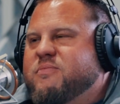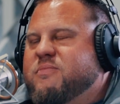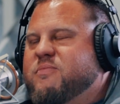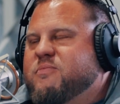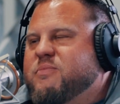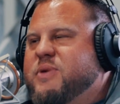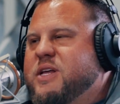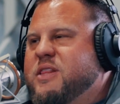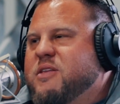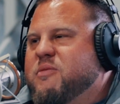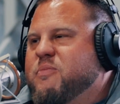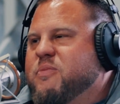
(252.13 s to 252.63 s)

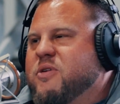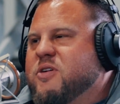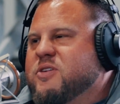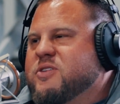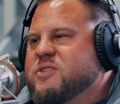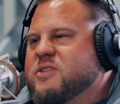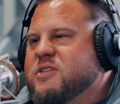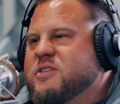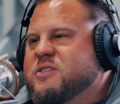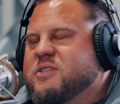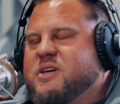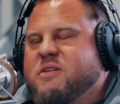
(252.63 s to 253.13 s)
been the
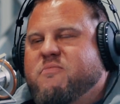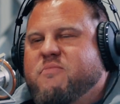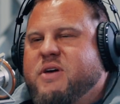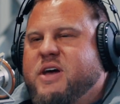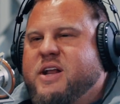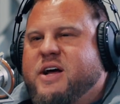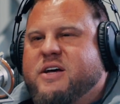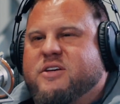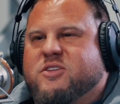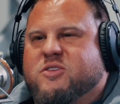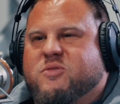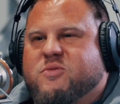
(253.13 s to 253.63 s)
person to say, "Man,
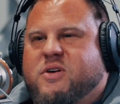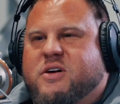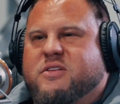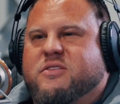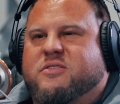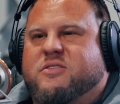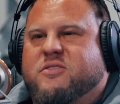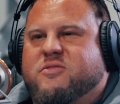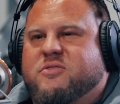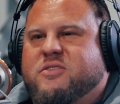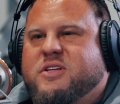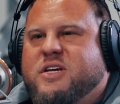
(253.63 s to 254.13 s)
I squat
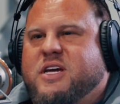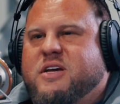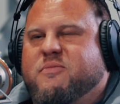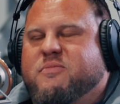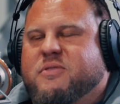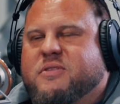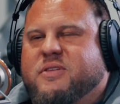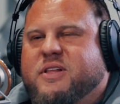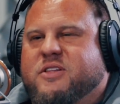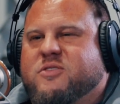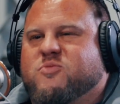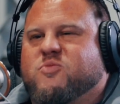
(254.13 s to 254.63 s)
so deep.
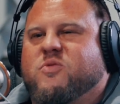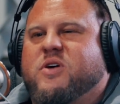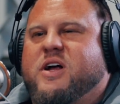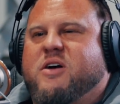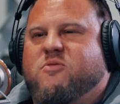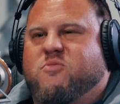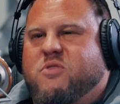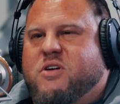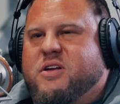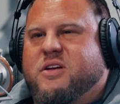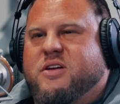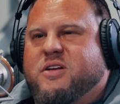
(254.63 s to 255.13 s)
That's what I
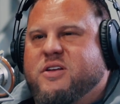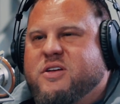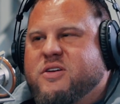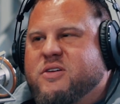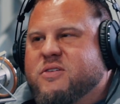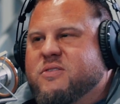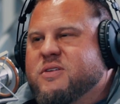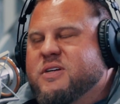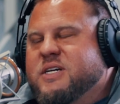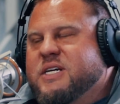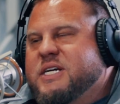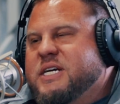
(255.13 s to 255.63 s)
want to
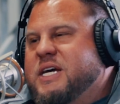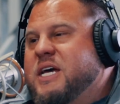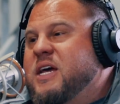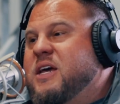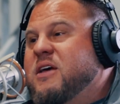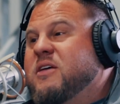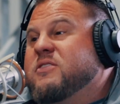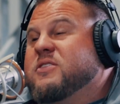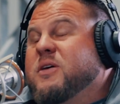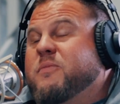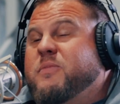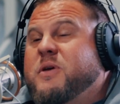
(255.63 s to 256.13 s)
do."
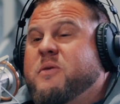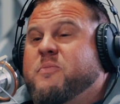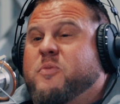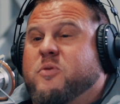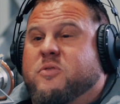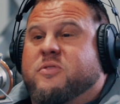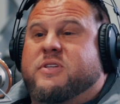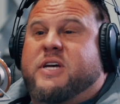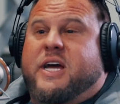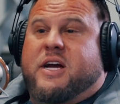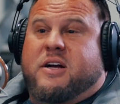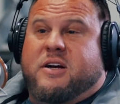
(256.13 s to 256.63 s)
Some people
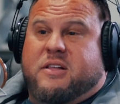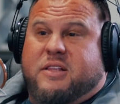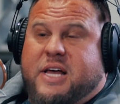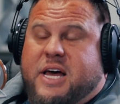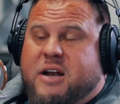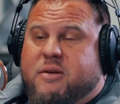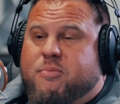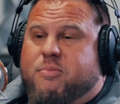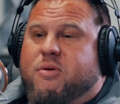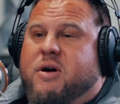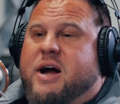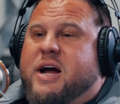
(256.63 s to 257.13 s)
take a lot
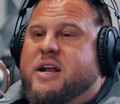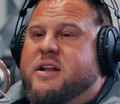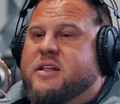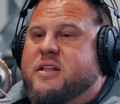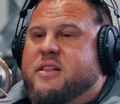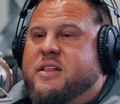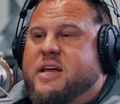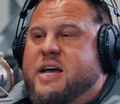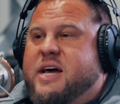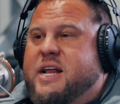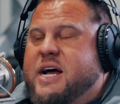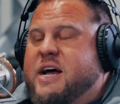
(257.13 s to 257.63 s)
of pride
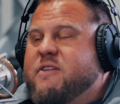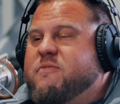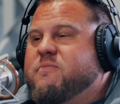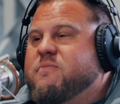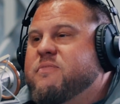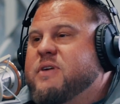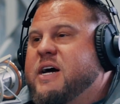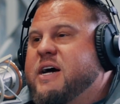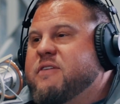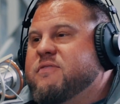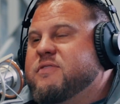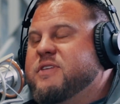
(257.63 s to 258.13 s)
in that. I've,
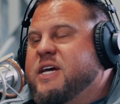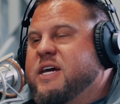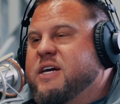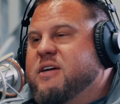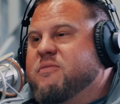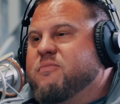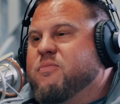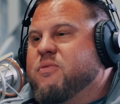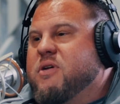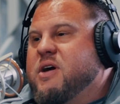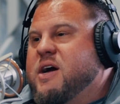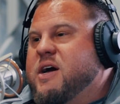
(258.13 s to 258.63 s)
mm-hmm. I've
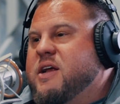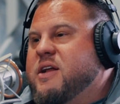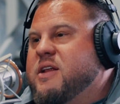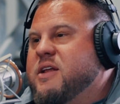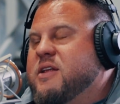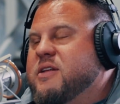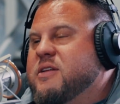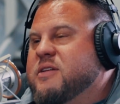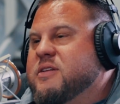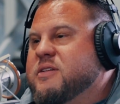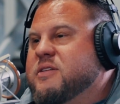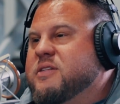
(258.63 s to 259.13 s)
taken pride
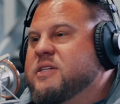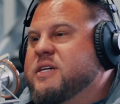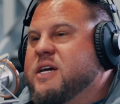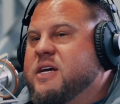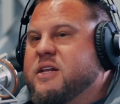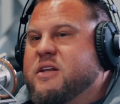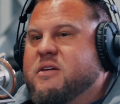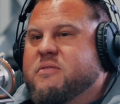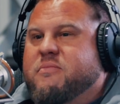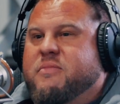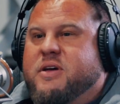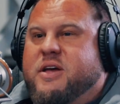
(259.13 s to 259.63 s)
in
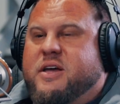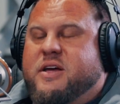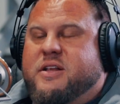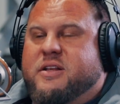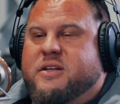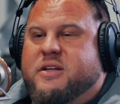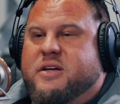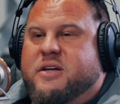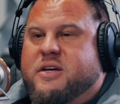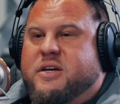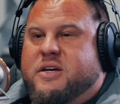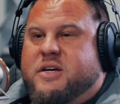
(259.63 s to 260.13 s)
getting them
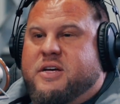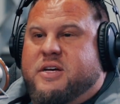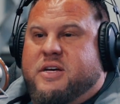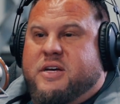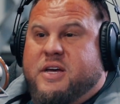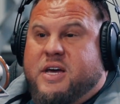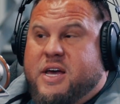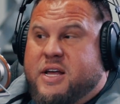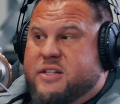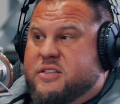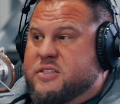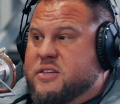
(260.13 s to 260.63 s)
in,
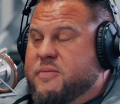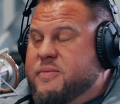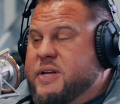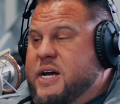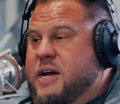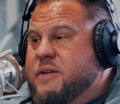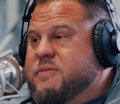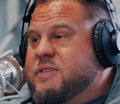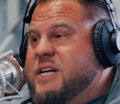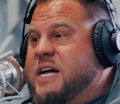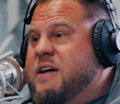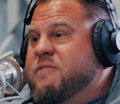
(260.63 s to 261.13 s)
and
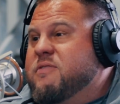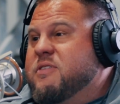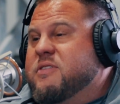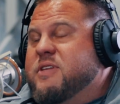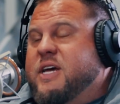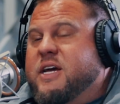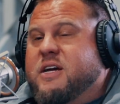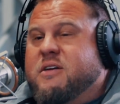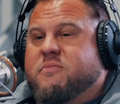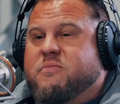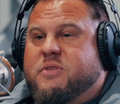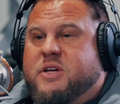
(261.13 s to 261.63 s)
sometimes I have to
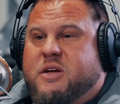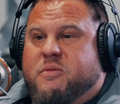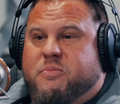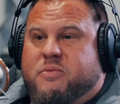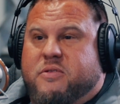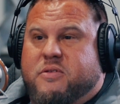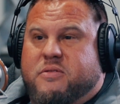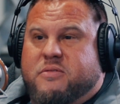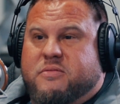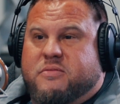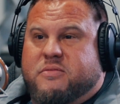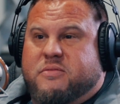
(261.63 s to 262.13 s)
take them
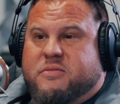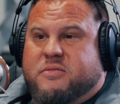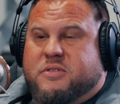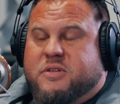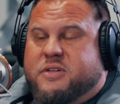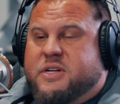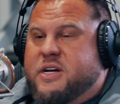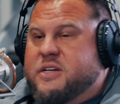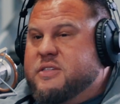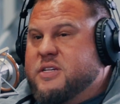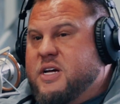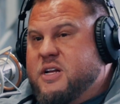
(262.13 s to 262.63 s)
deeper.
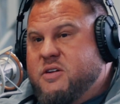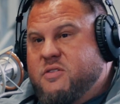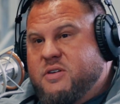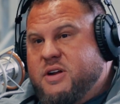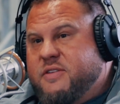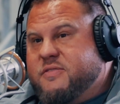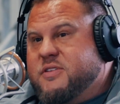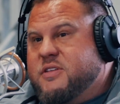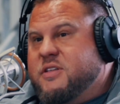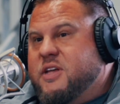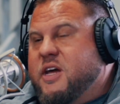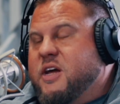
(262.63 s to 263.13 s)
Sometimes I don't
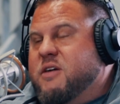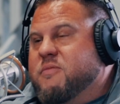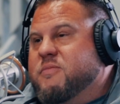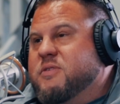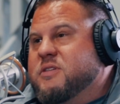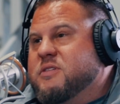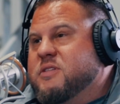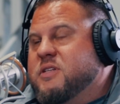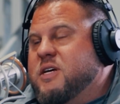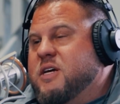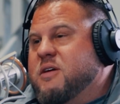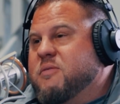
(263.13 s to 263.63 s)
have to take them
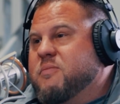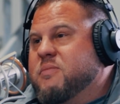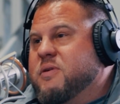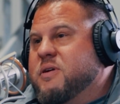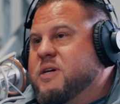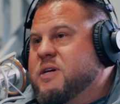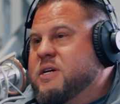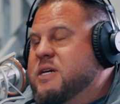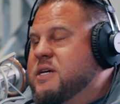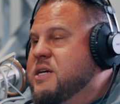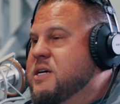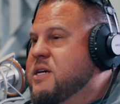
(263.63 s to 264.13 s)
as deep.
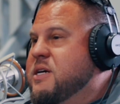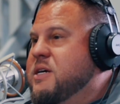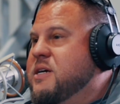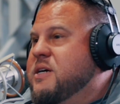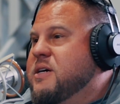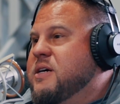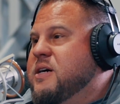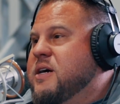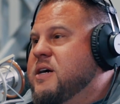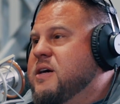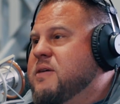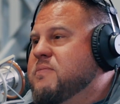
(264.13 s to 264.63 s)

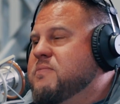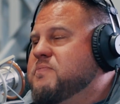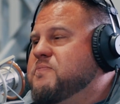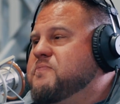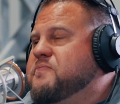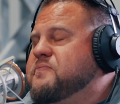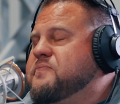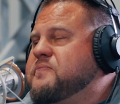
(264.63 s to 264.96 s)
Um,